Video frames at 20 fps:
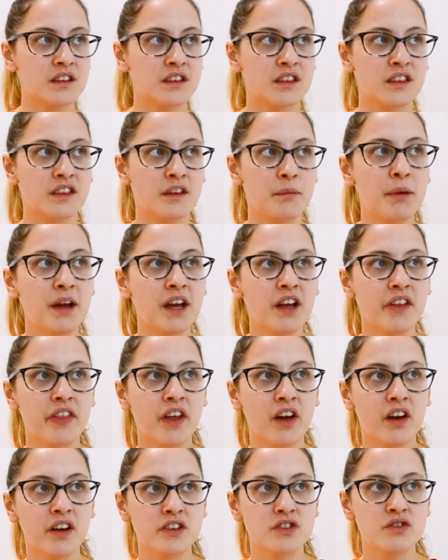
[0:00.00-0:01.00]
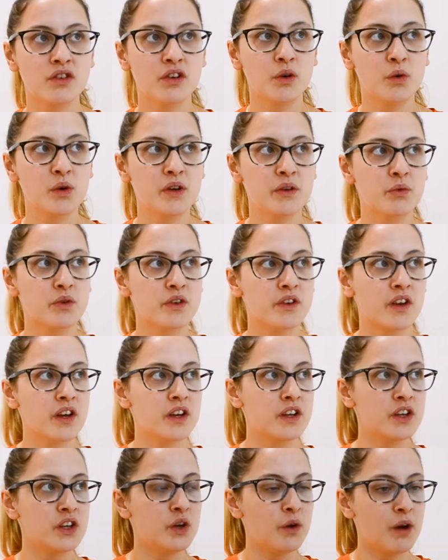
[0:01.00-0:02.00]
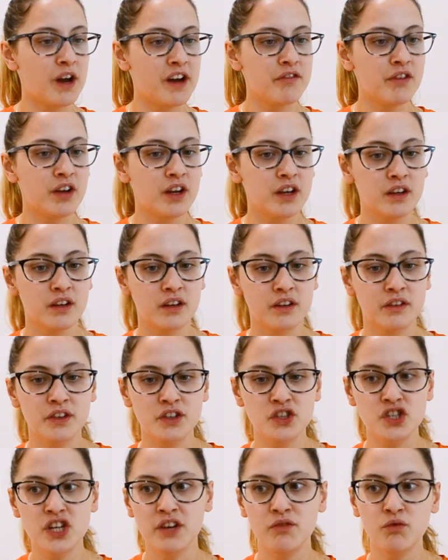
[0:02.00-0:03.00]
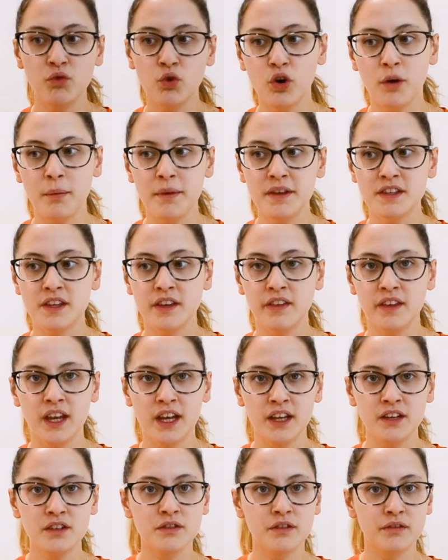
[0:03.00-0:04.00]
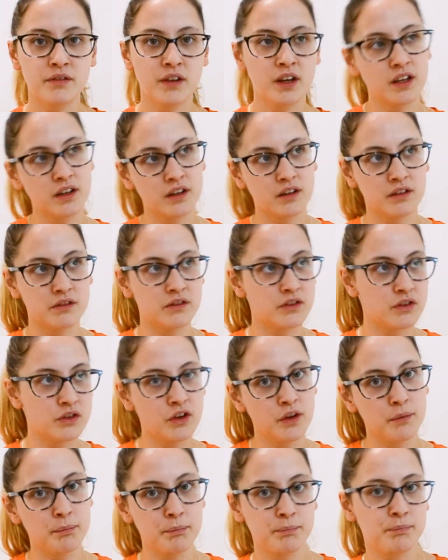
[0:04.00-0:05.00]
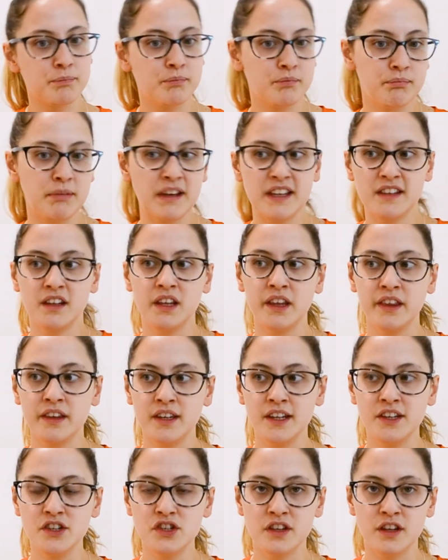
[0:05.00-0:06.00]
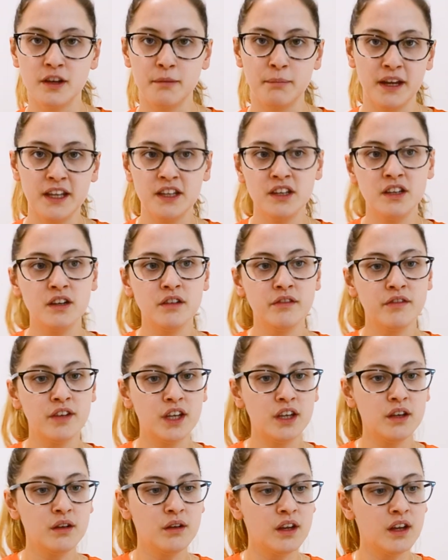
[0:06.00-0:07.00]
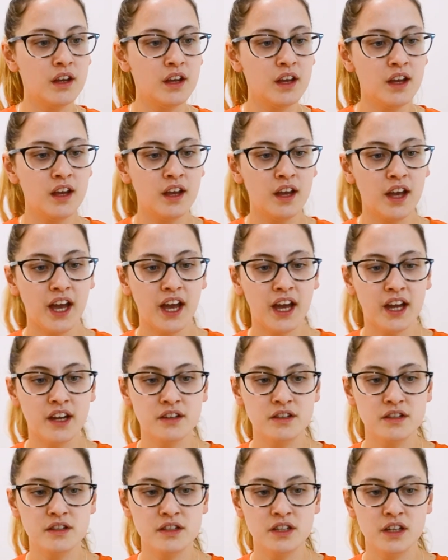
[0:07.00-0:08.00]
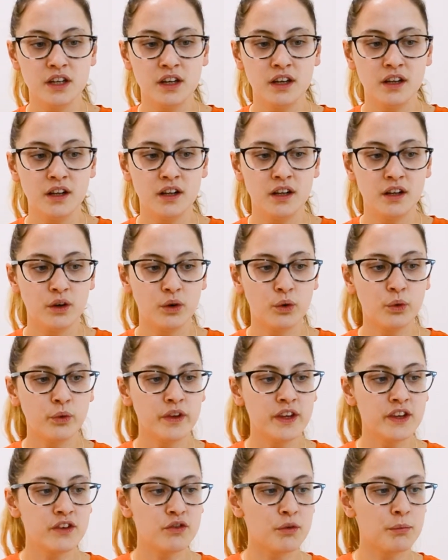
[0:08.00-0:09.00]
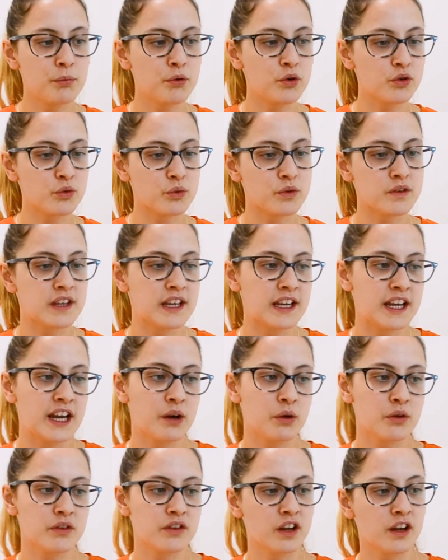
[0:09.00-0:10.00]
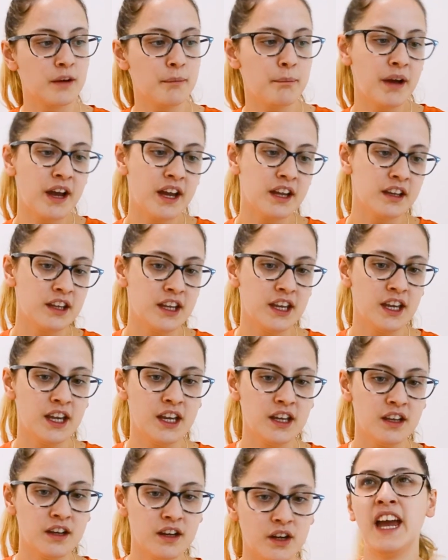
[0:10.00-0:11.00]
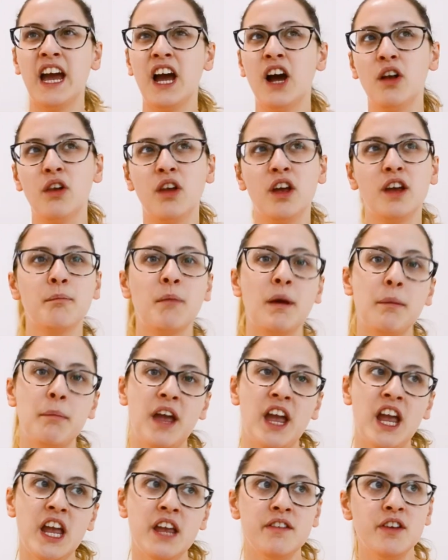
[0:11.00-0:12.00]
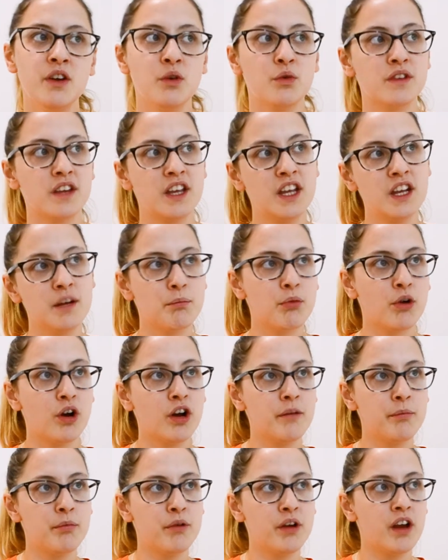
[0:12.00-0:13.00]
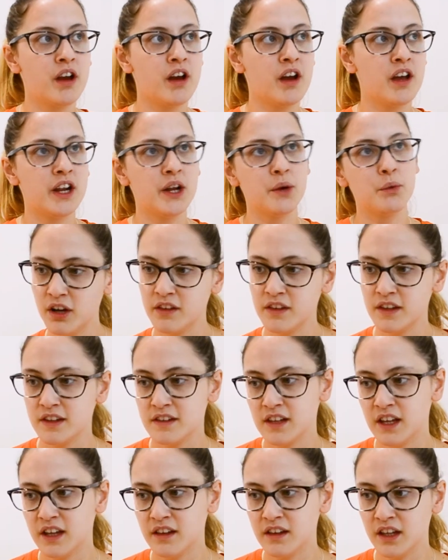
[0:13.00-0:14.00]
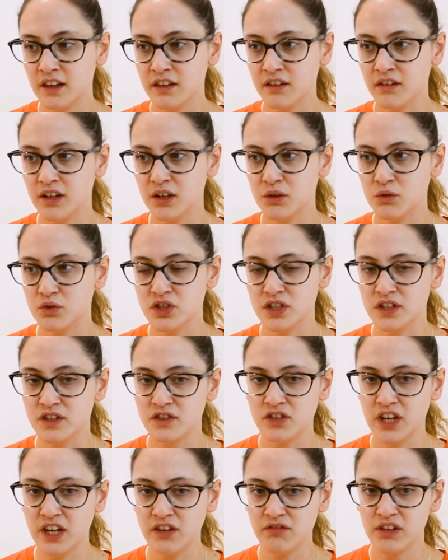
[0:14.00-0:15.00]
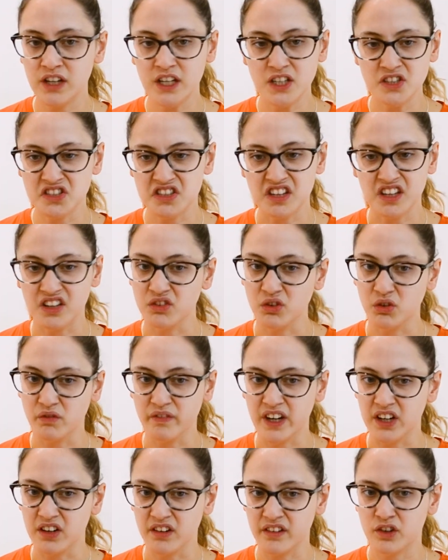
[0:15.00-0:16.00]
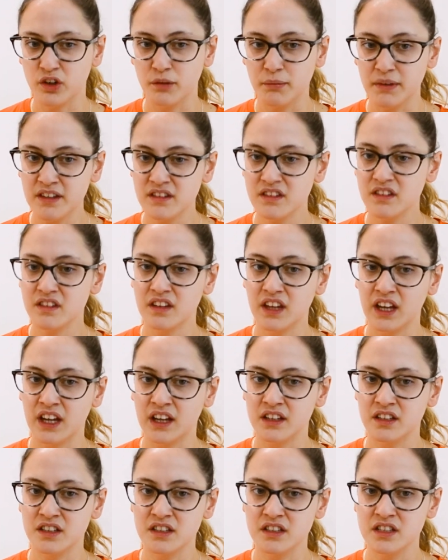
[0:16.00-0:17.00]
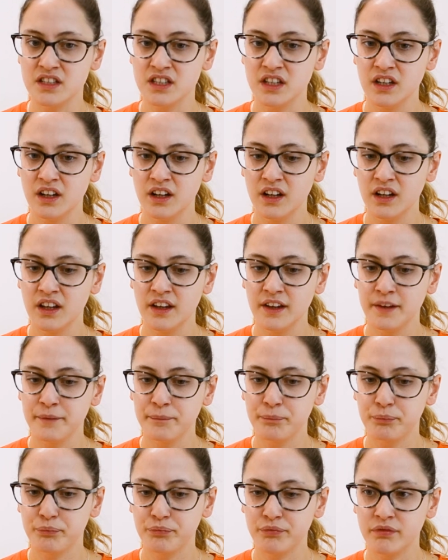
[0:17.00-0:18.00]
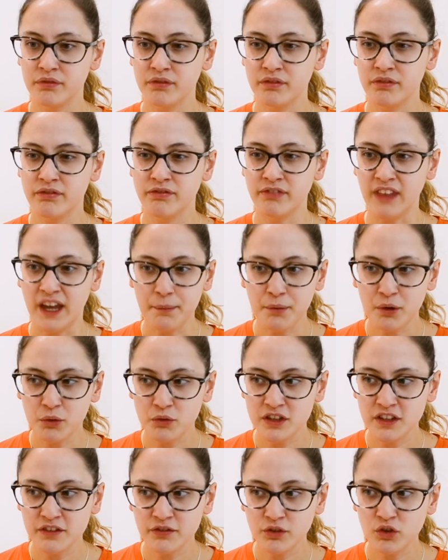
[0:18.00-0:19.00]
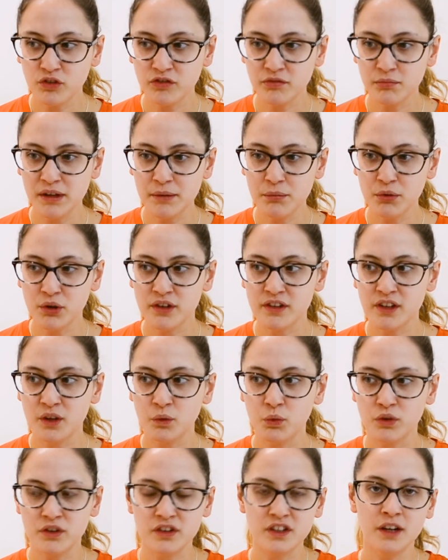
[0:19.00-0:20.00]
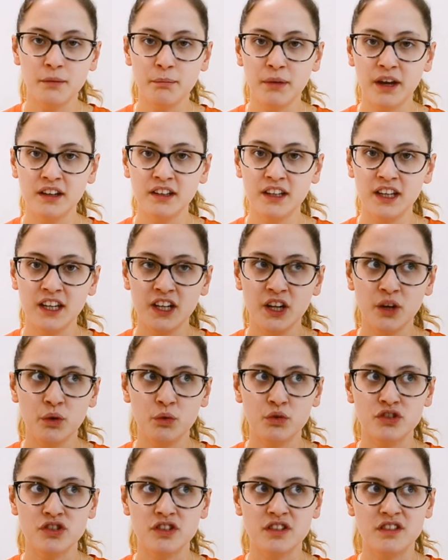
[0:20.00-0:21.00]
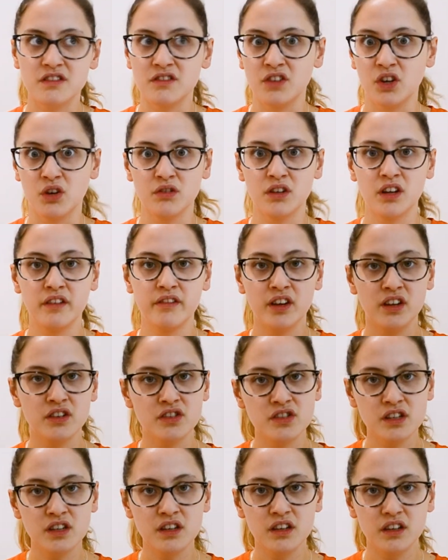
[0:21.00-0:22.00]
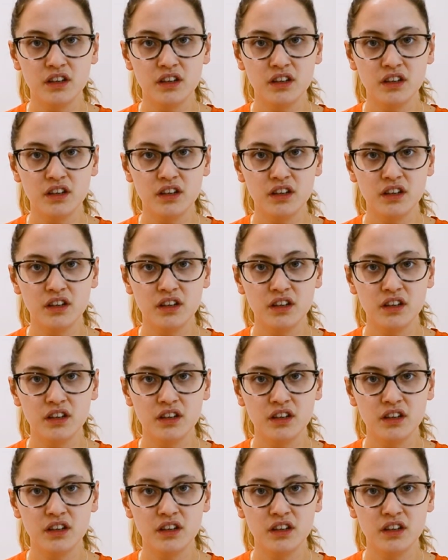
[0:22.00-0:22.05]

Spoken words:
the bit that I struggled with was like, you have like the general comments at the end of like basically the teacher's opinion of you, and all these reports were saying how I was like a bad kid and how like my behaviour was inappropriate and this, that and the other, and it was just generally just like not very nice comments. And that part was difficult for me because I wasn't a bad kid, I was just neurodivergent.